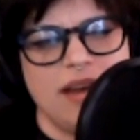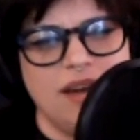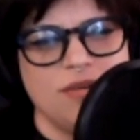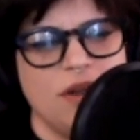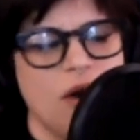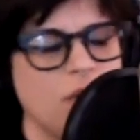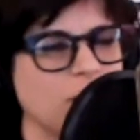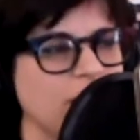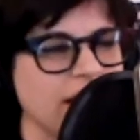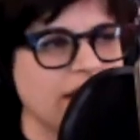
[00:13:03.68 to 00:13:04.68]
don't
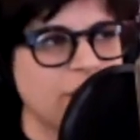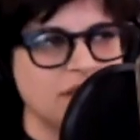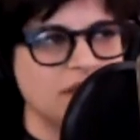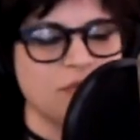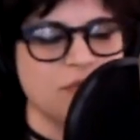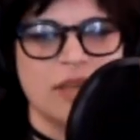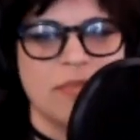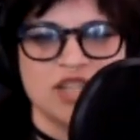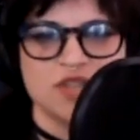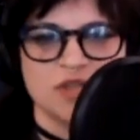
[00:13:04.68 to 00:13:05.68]
know. Like, there isn't really
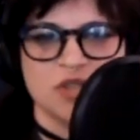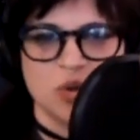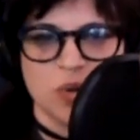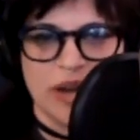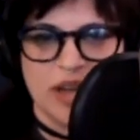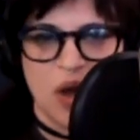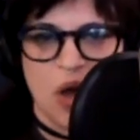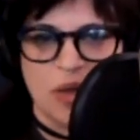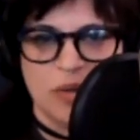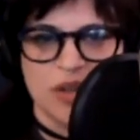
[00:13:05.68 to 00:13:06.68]
much of a story at
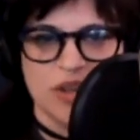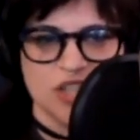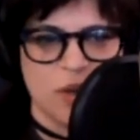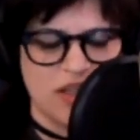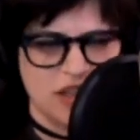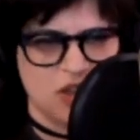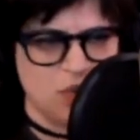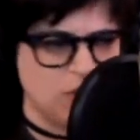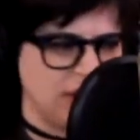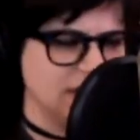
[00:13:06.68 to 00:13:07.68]
all. So I think
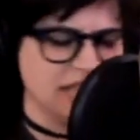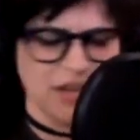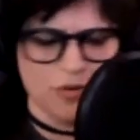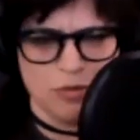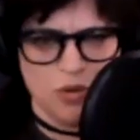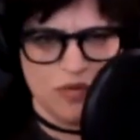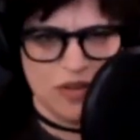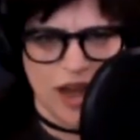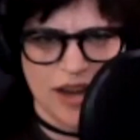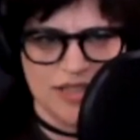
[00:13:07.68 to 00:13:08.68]
you could easily remove
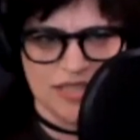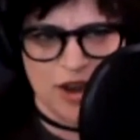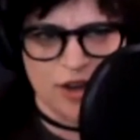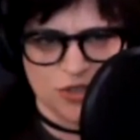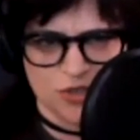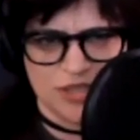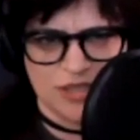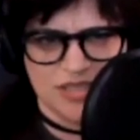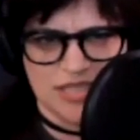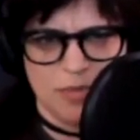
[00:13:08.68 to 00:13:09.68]
a lot of these characters
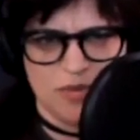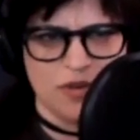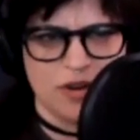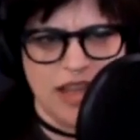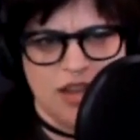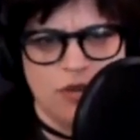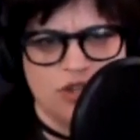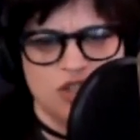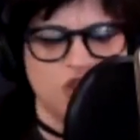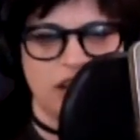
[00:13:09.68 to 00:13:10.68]
except for, like, you
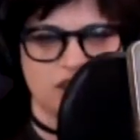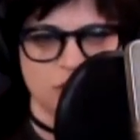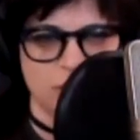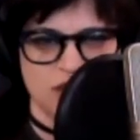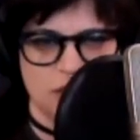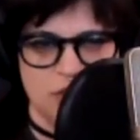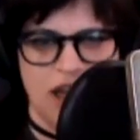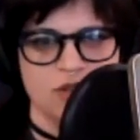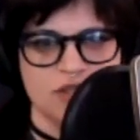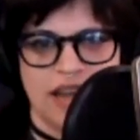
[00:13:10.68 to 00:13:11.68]
could just change them with someone
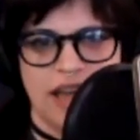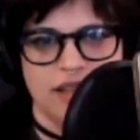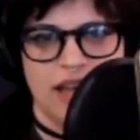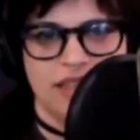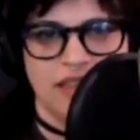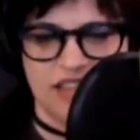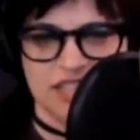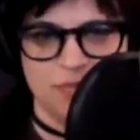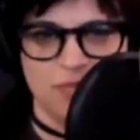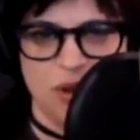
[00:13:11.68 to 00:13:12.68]
else. Like, I, I think
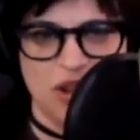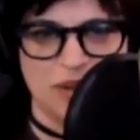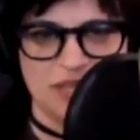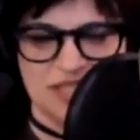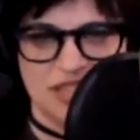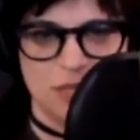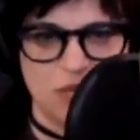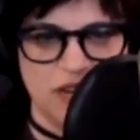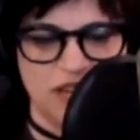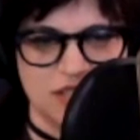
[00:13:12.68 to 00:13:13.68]
that's one of the reasons that the
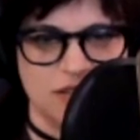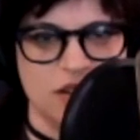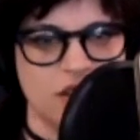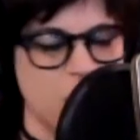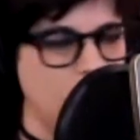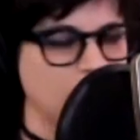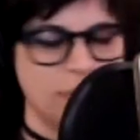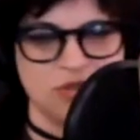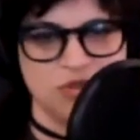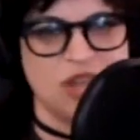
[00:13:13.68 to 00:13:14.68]
movie doesn't hold
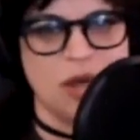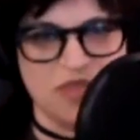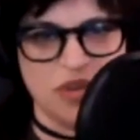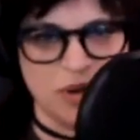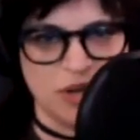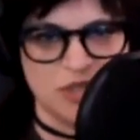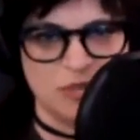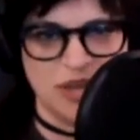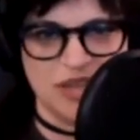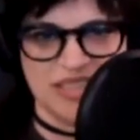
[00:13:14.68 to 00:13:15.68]
up to some viewers
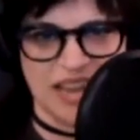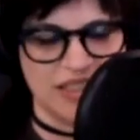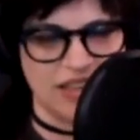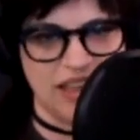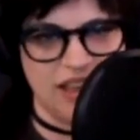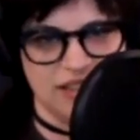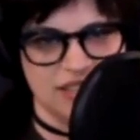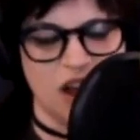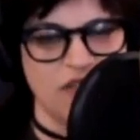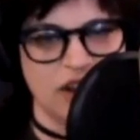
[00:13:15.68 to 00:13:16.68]
because, like, the,
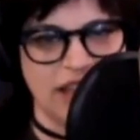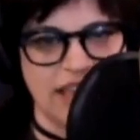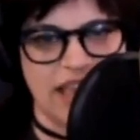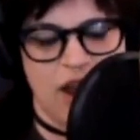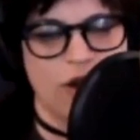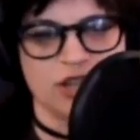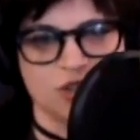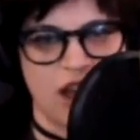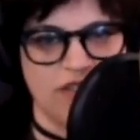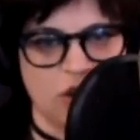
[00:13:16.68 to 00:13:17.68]
it's not very, like,
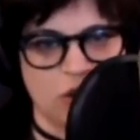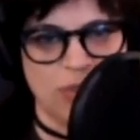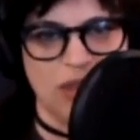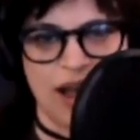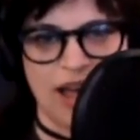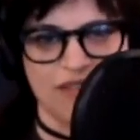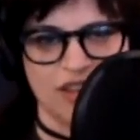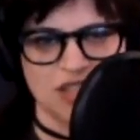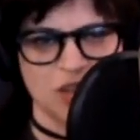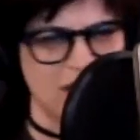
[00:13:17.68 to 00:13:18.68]
character heavy or plot
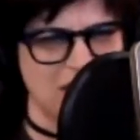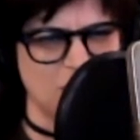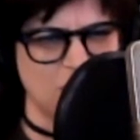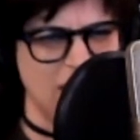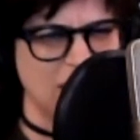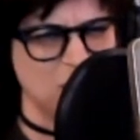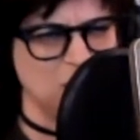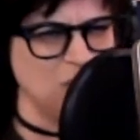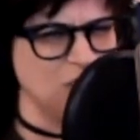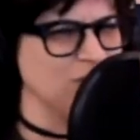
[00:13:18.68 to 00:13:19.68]
heavy. So I think you kind of
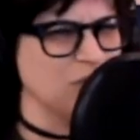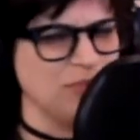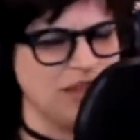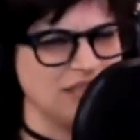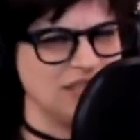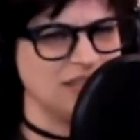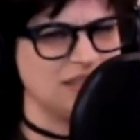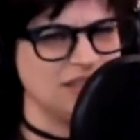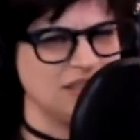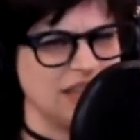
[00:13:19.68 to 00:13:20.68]
could replace
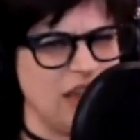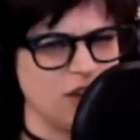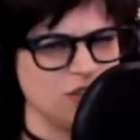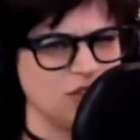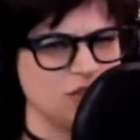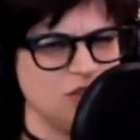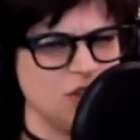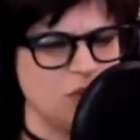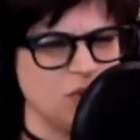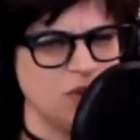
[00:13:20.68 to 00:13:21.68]
the characters.
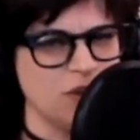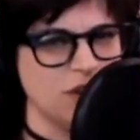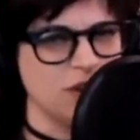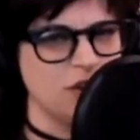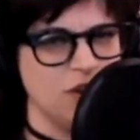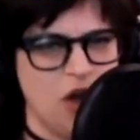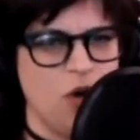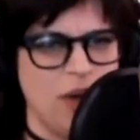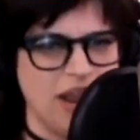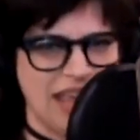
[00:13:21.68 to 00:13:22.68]
So,
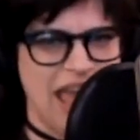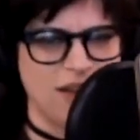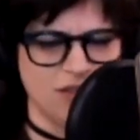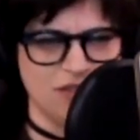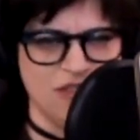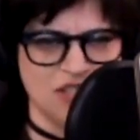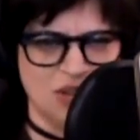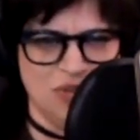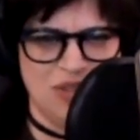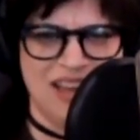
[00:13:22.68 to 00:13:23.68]
no, I can't convince
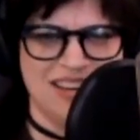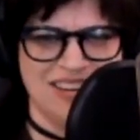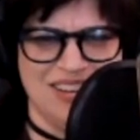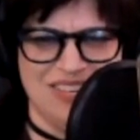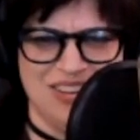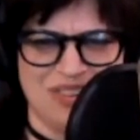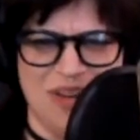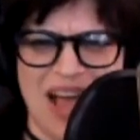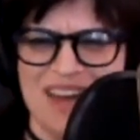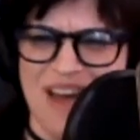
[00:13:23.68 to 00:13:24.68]
you that you're
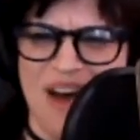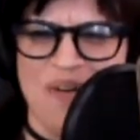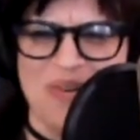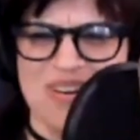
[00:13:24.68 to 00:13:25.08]
wrong. I don't know.